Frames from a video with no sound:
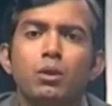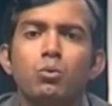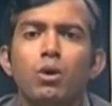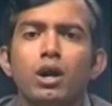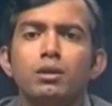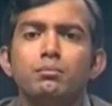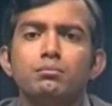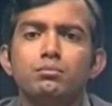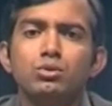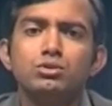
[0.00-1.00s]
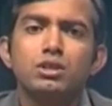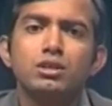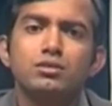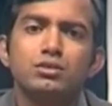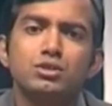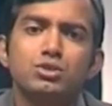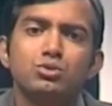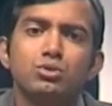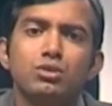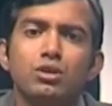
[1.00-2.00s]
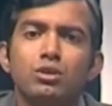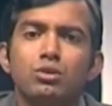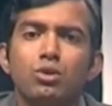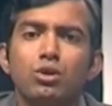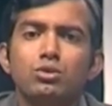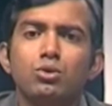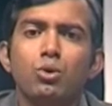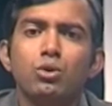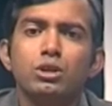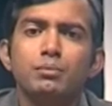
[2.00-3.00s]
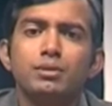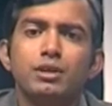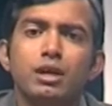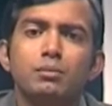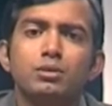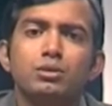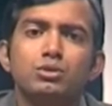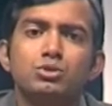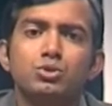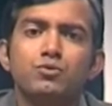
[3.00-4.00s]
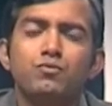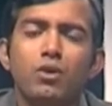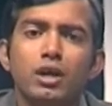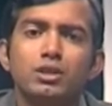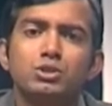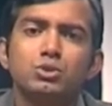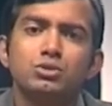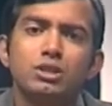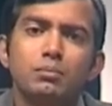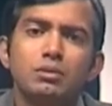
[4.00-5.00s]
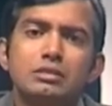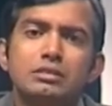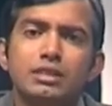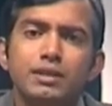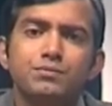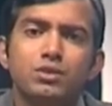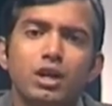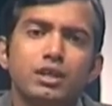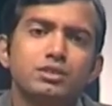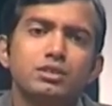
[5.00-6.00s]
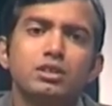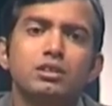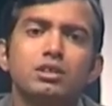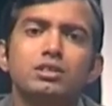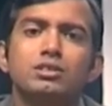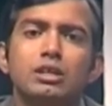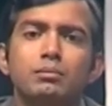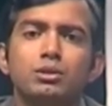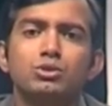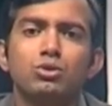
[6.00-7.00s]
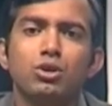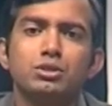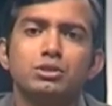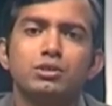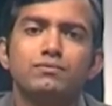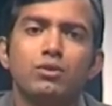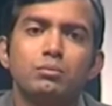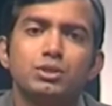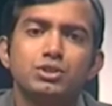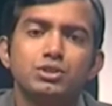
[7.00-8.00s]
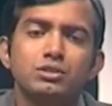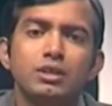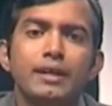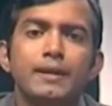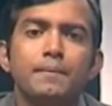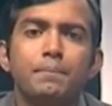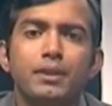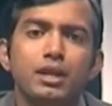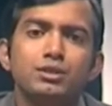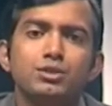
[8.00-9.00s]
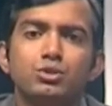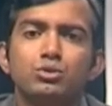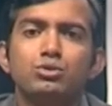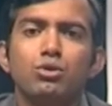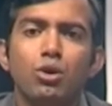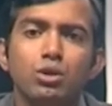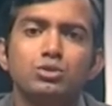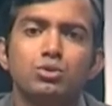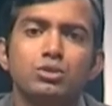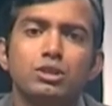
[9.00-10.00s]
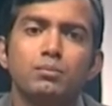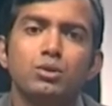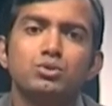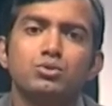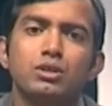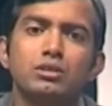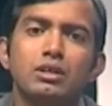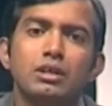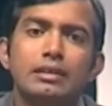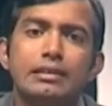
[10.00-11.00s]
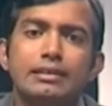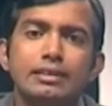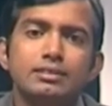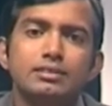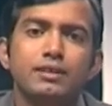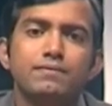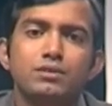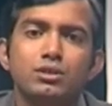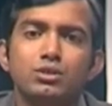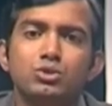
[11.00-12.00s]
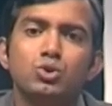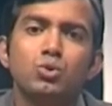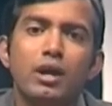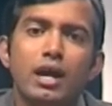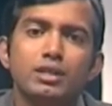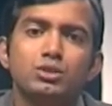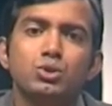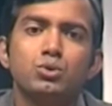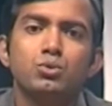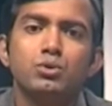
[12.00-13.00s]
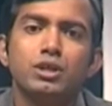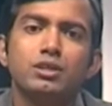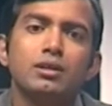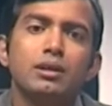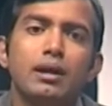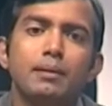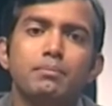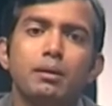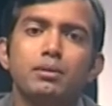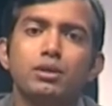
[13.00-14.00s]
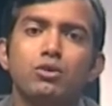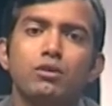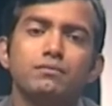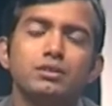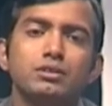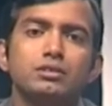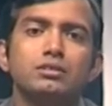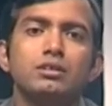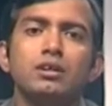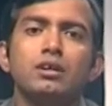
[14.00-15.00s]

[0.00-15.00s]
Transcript: While most countries should not only be able to find suitably safe sites in stable geological formations, they should also demonstrate this safety so as to create a public confidence.